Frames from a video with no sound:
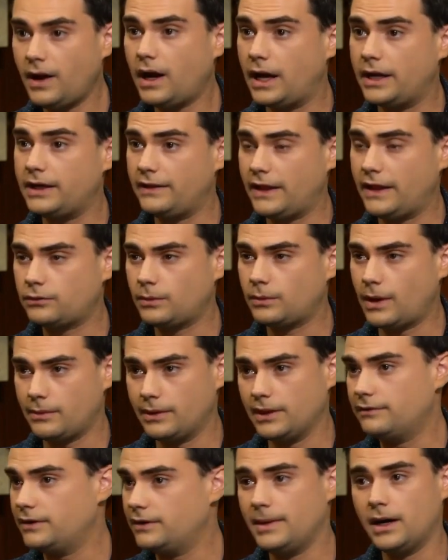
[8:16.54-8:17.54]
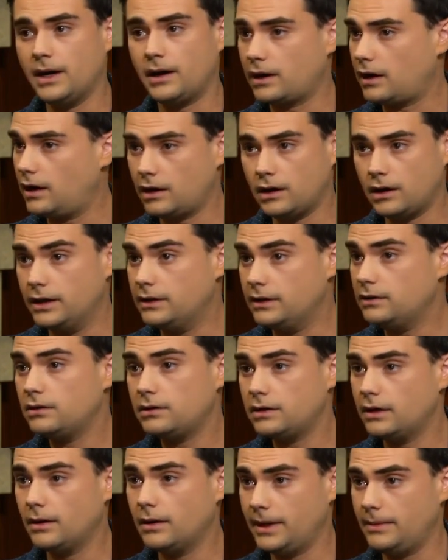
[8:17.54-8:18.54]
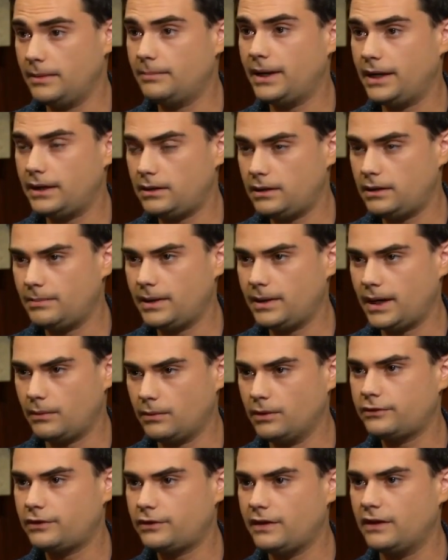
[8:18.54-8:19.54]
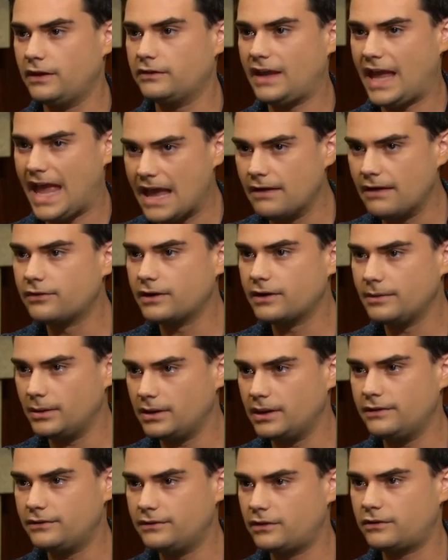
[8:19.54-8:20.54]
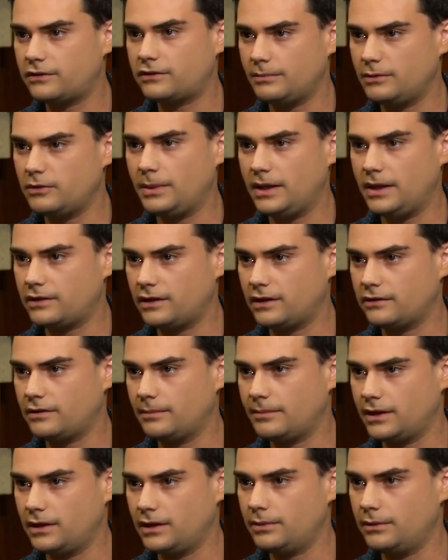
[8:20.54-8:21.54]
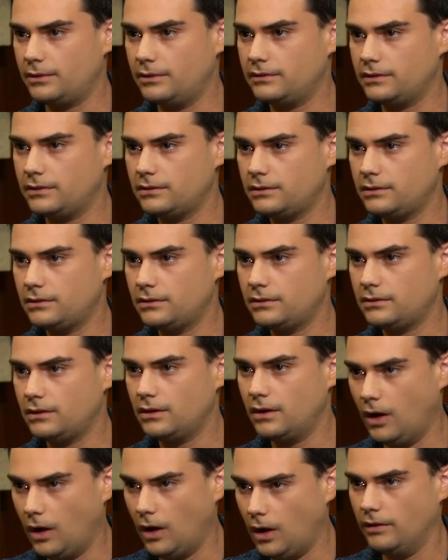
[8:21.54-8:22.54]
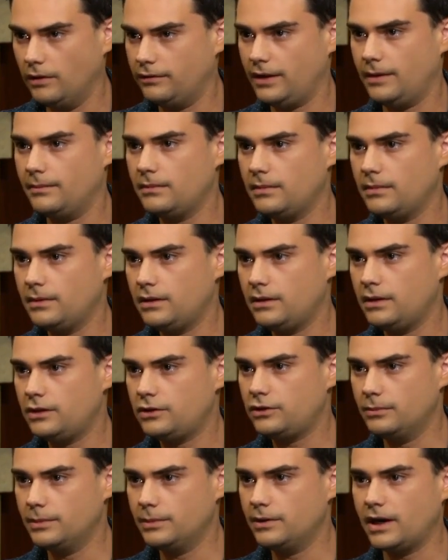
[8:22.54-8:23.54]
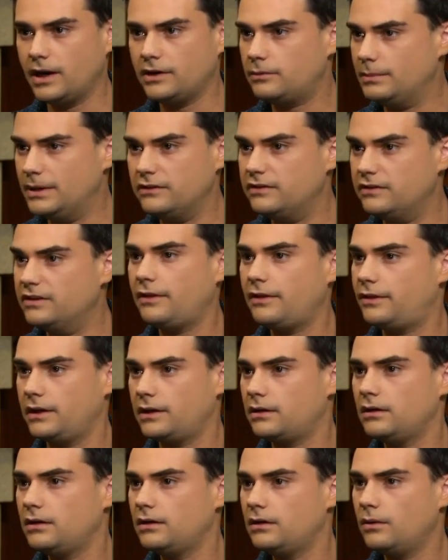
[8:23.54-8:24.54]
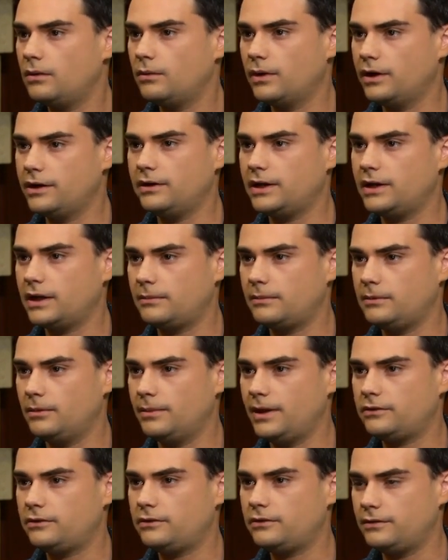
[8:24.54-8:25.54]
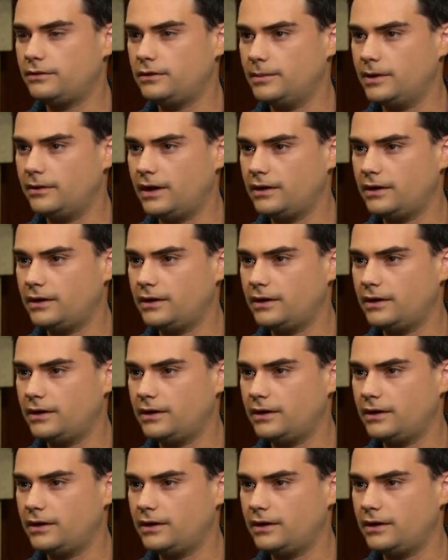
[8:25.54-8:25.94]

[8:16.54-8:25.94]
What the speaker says: fine, and that's why we live in America. Good. But I will say this: every belief system is based on something unproven. All of them. Human rights means nothing. Where do you get your basis of human